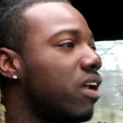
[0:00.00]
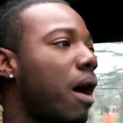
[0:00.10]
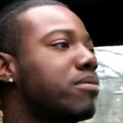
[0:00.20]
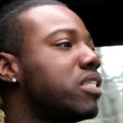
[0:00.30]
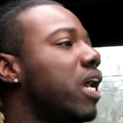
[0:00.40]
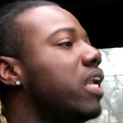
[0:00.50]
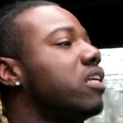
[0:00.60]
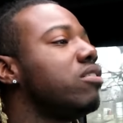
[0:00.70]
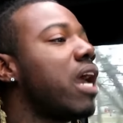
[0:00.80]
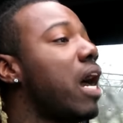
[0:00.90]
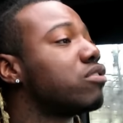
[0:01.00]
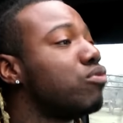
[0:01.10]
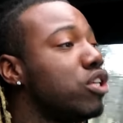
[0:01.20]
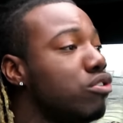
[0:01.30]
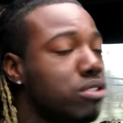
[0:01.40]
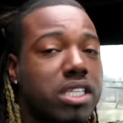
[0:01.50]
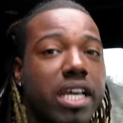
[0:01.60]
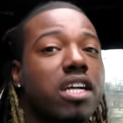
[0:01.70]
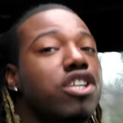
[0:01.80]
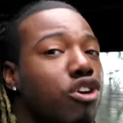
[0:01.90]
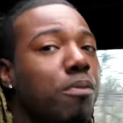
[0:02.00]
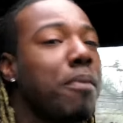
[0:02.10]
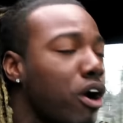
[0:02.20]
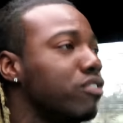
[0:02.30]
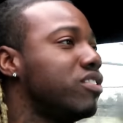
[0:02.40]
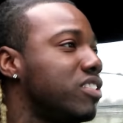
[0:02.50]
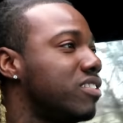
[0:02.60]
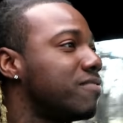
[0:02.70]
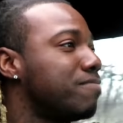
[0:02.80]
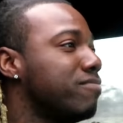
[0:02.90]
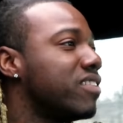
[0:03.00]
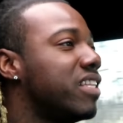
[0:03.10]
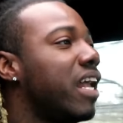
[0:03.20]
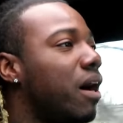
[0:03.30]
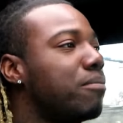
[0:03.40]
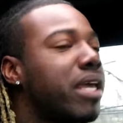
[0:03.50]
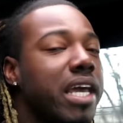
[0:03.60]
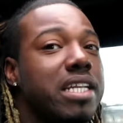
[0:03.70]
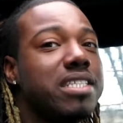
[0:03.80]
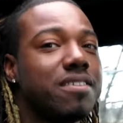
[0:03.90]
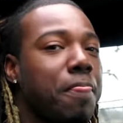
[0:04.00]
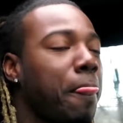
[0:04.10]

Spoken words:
I'm telling you guys, when you see the new merch that I'm getting,